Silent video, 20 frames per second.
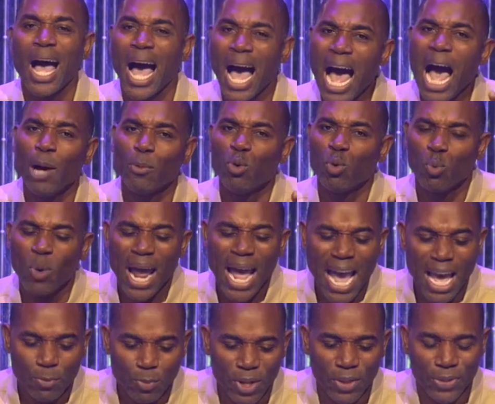I will
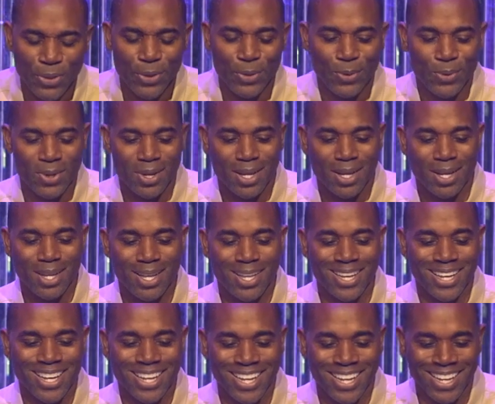ride with you.'"
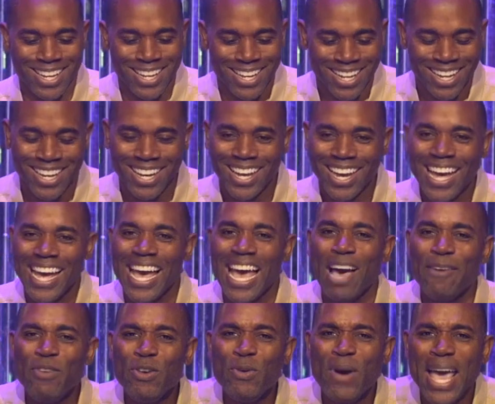
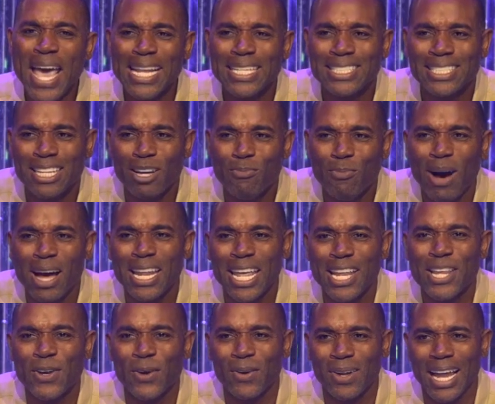Have you had someone
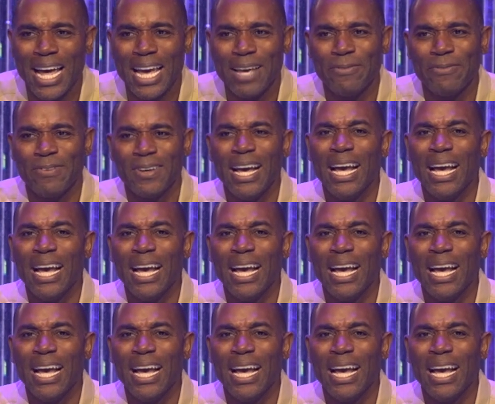in your life